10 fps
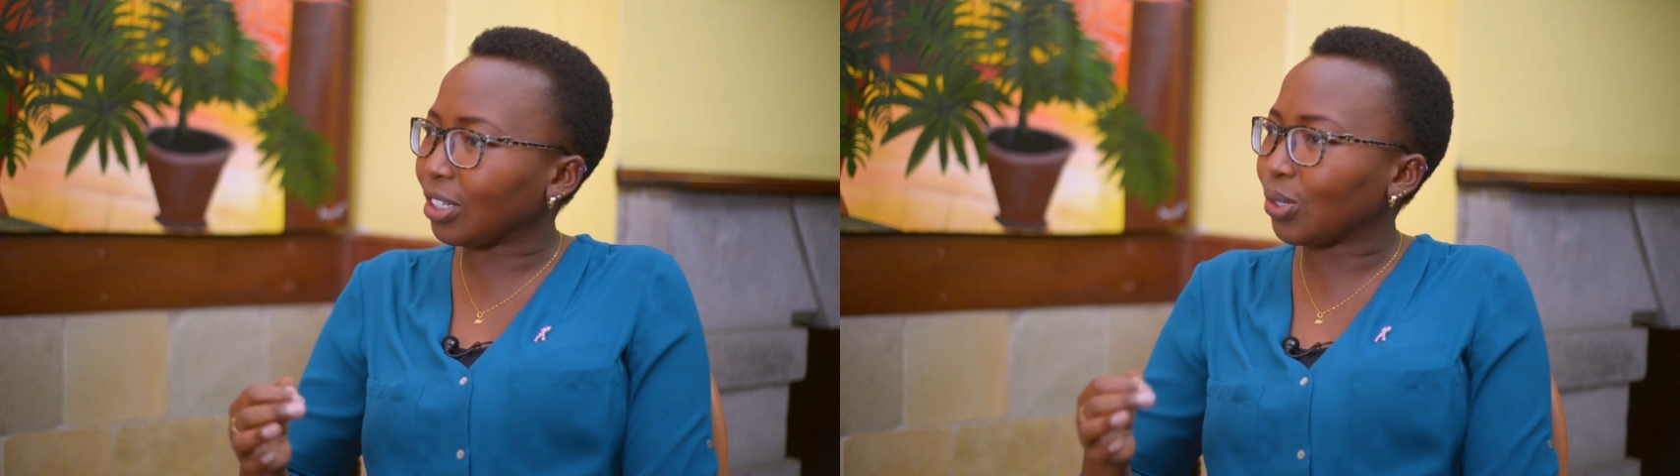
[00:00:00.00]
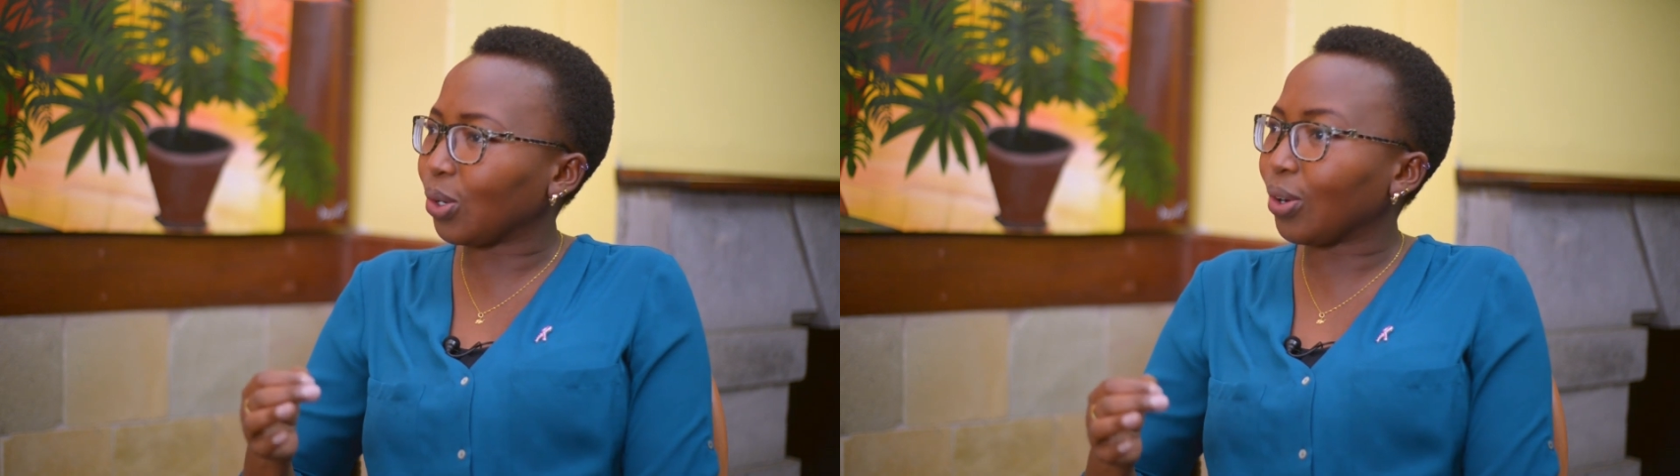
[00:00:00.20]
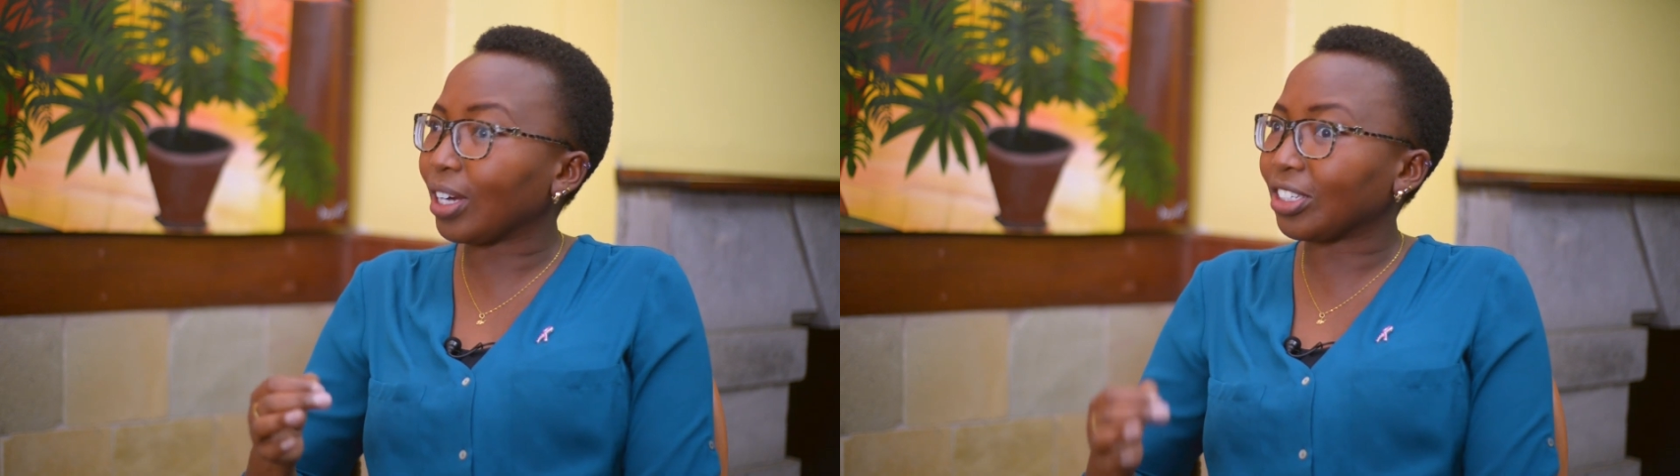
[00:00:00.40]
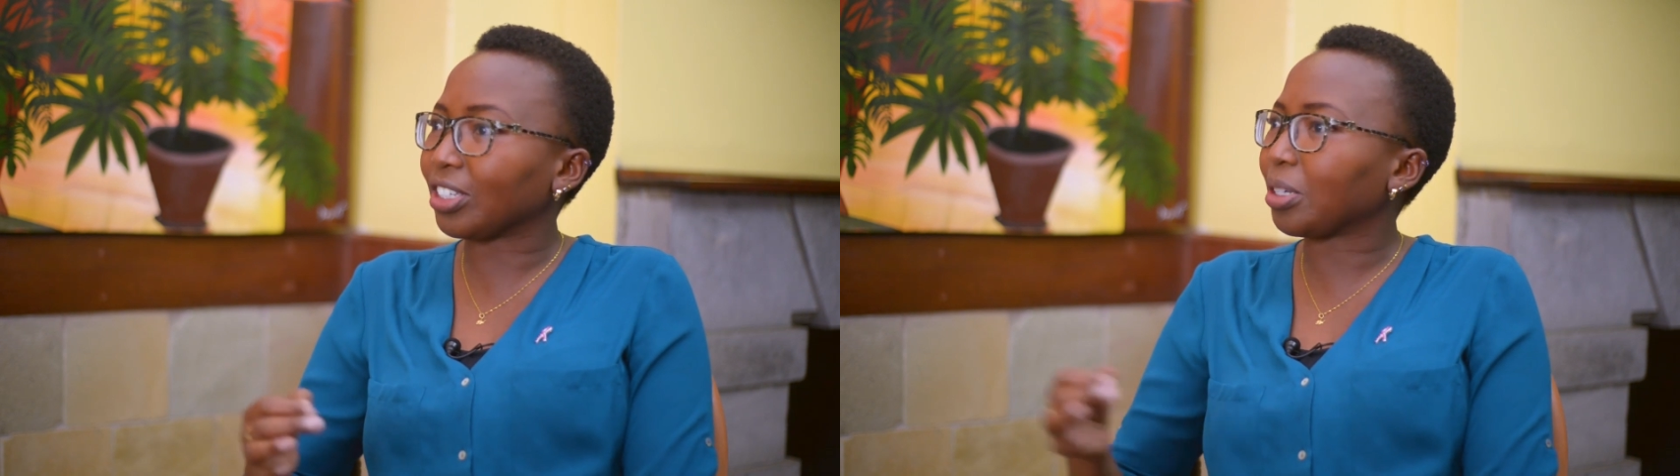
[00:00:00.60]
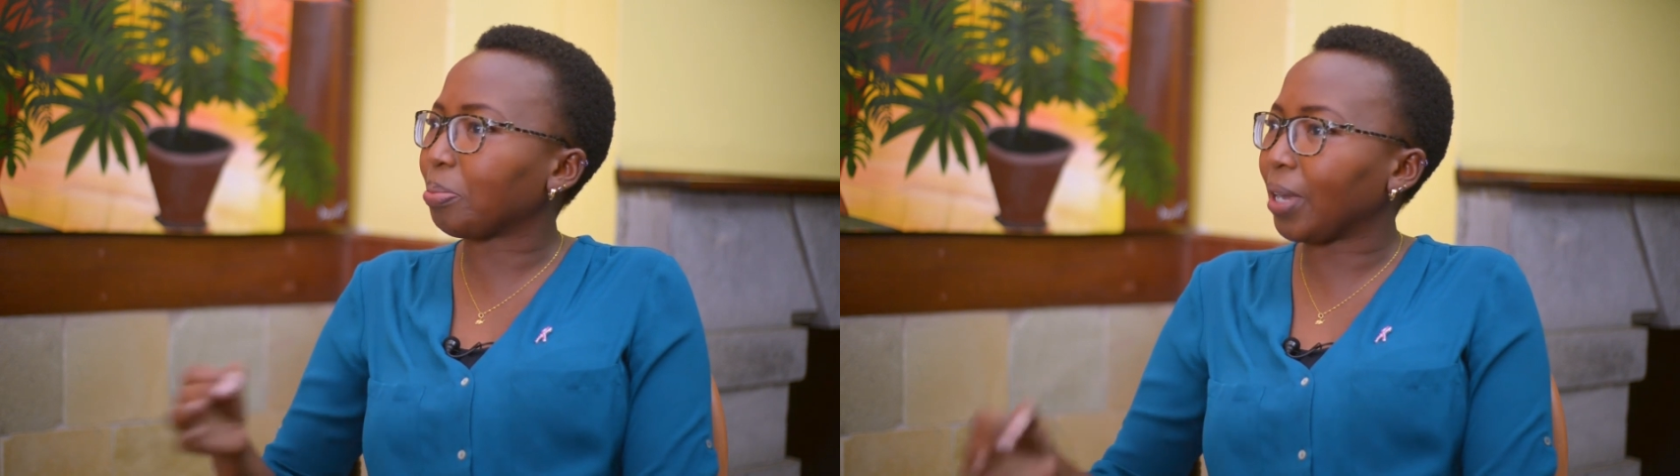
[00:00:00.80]
is no longer
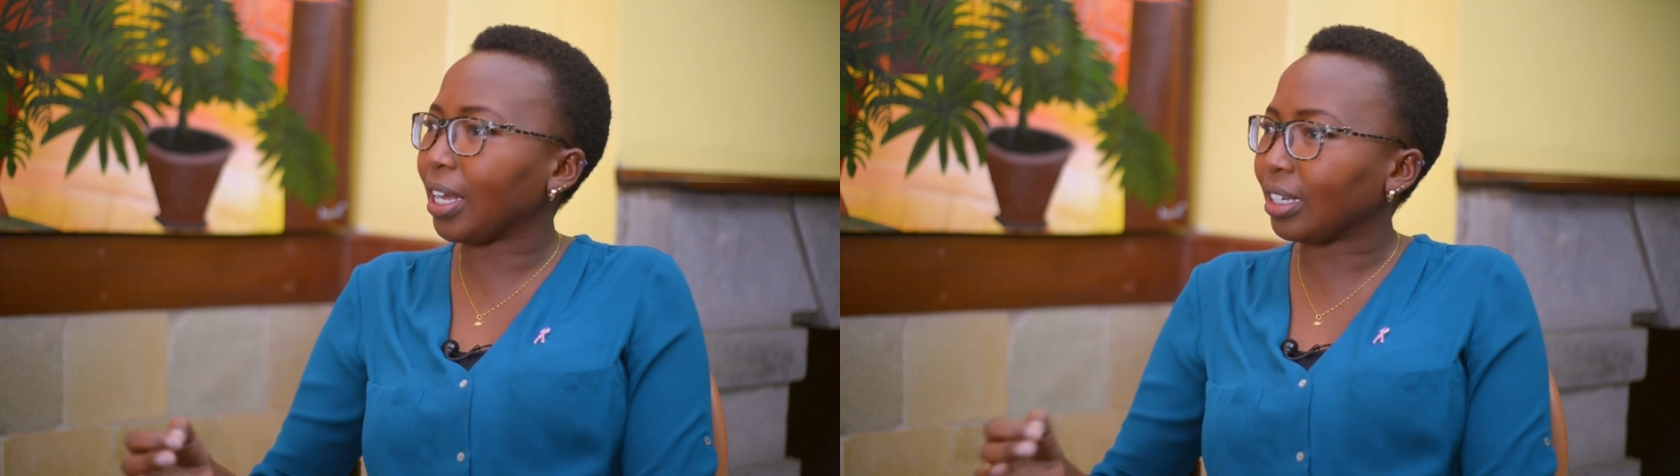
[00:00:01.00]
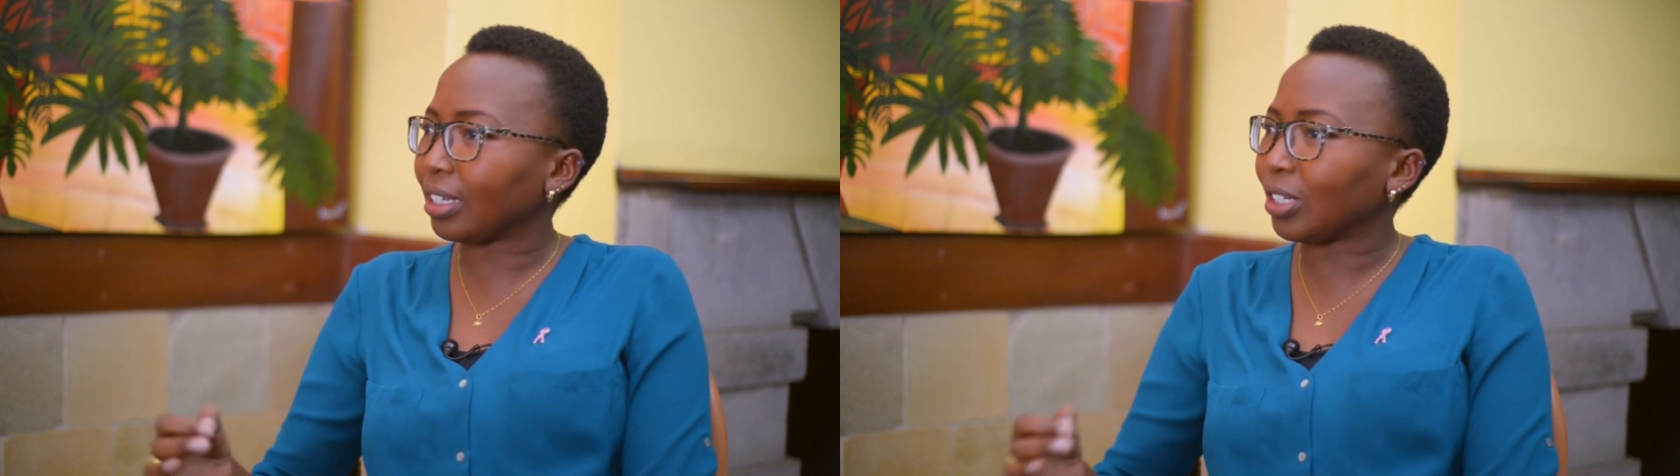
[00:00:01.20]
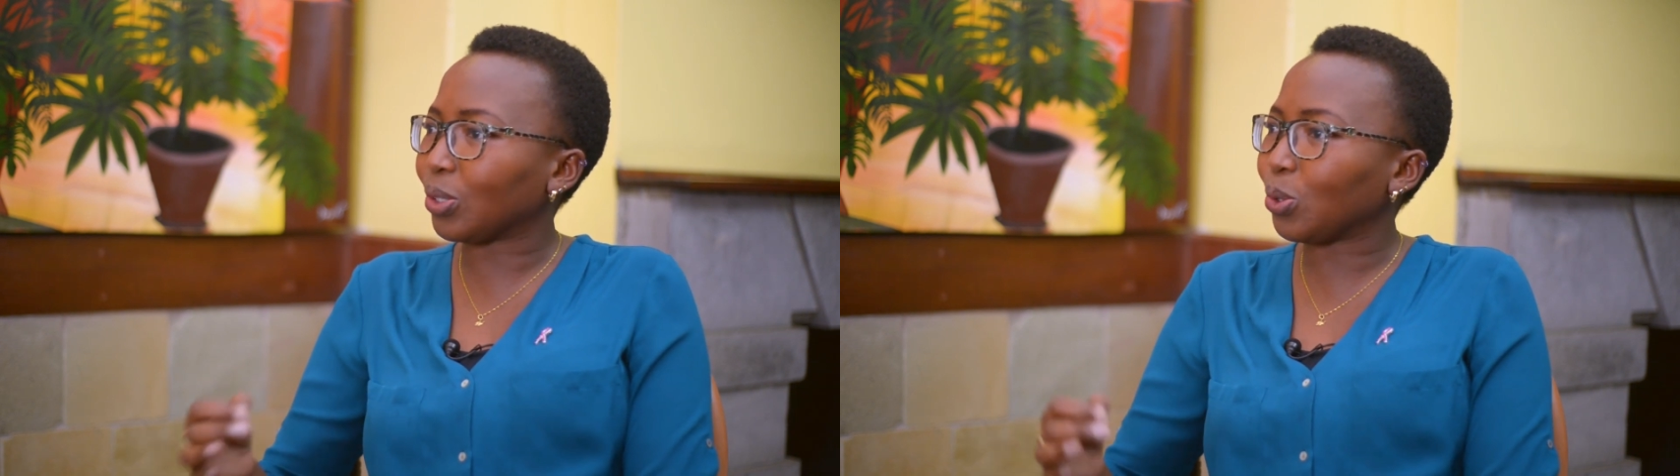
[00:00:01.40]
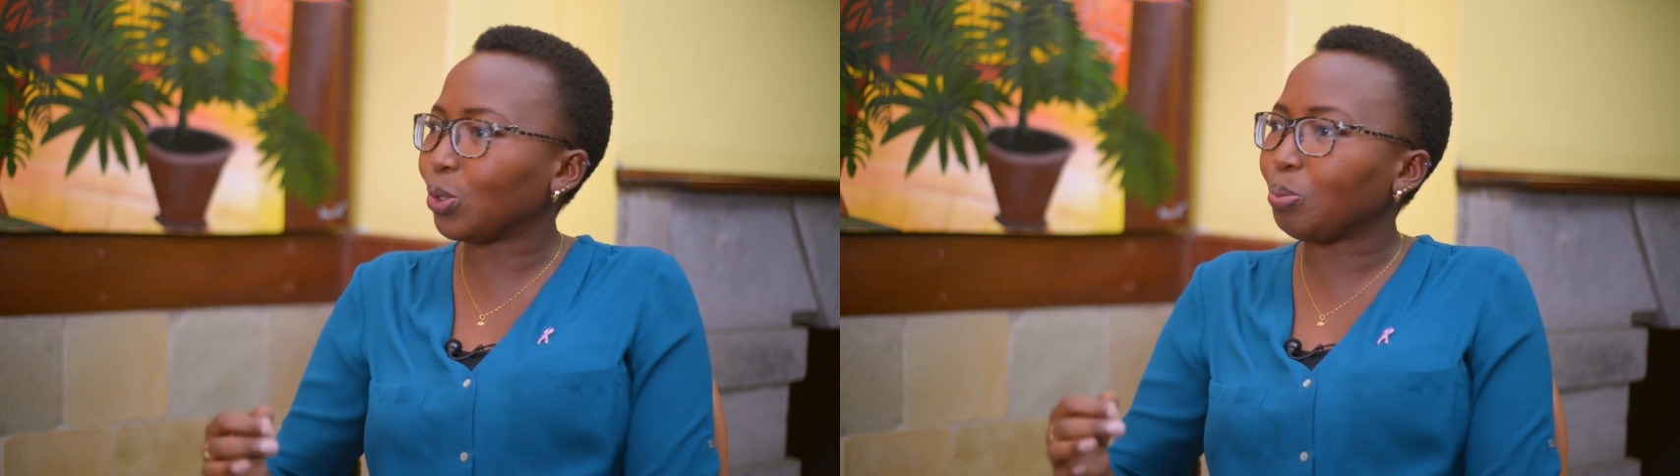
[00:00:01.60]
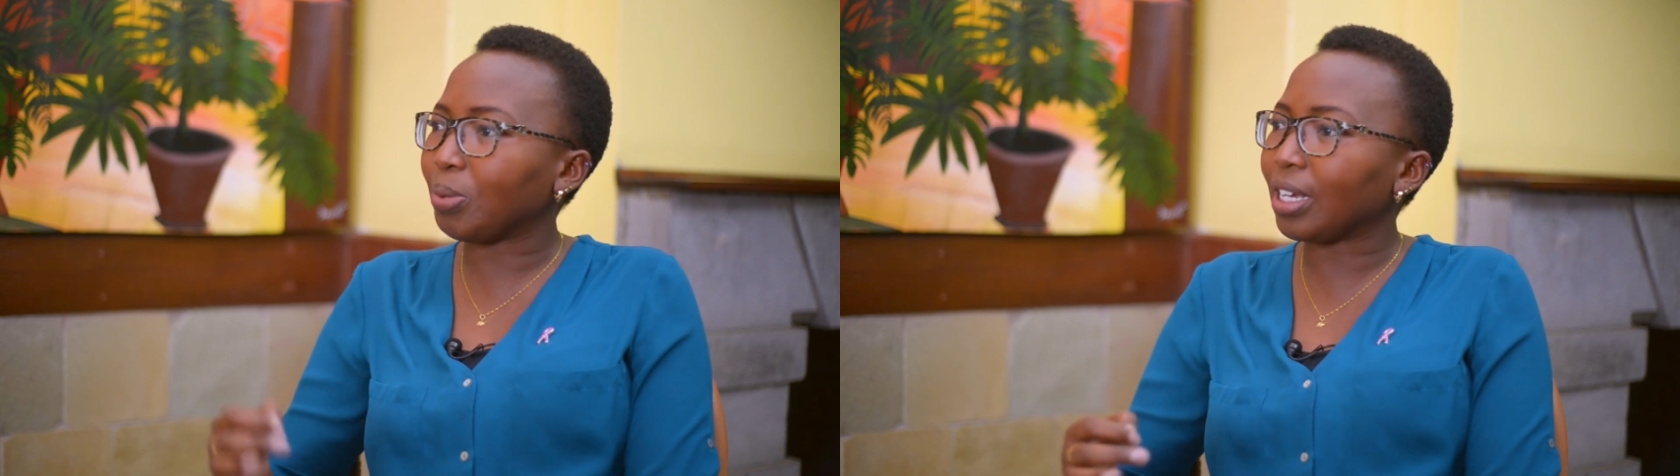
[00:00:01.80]
just a pain. It
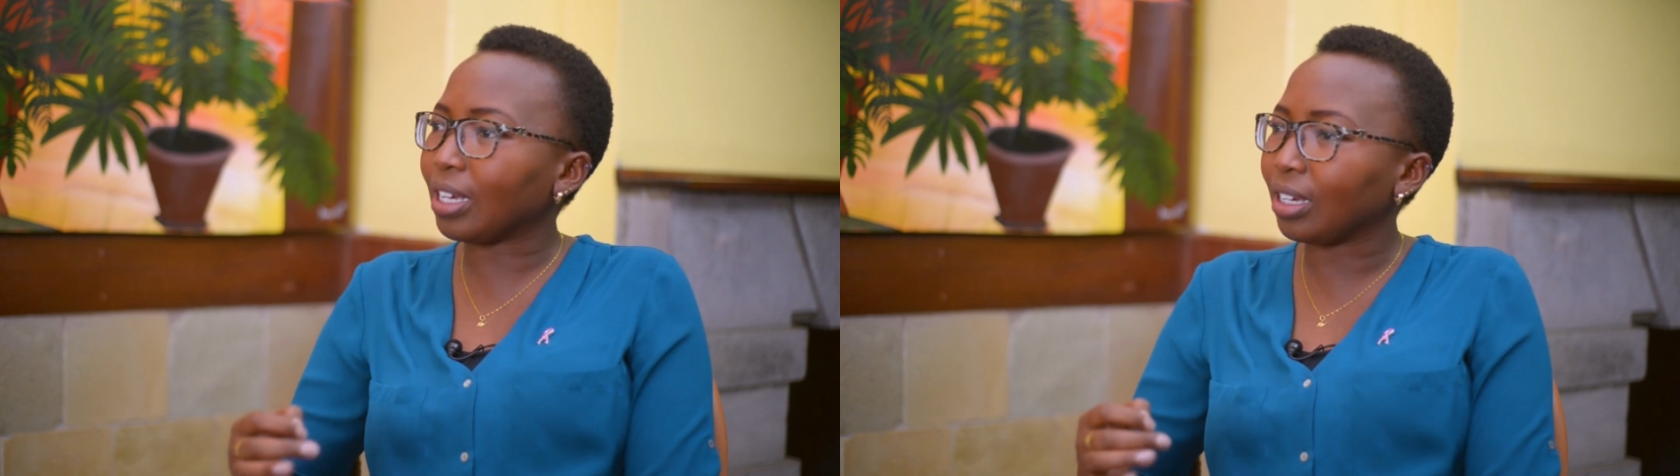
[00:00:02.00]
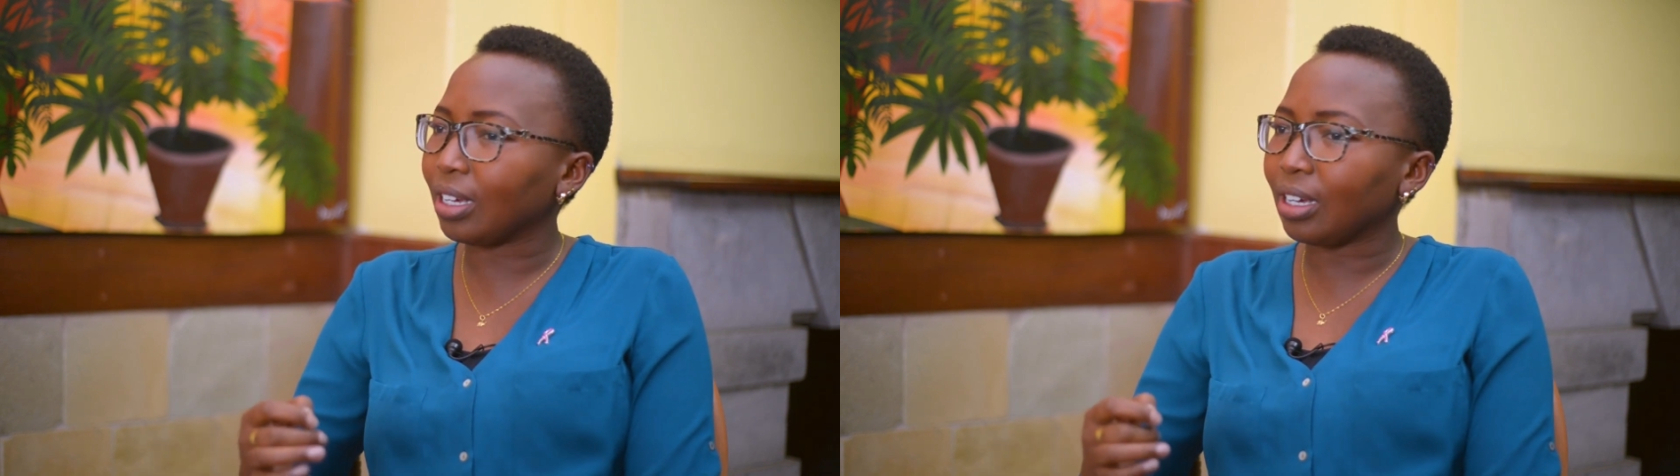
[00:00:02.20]
could be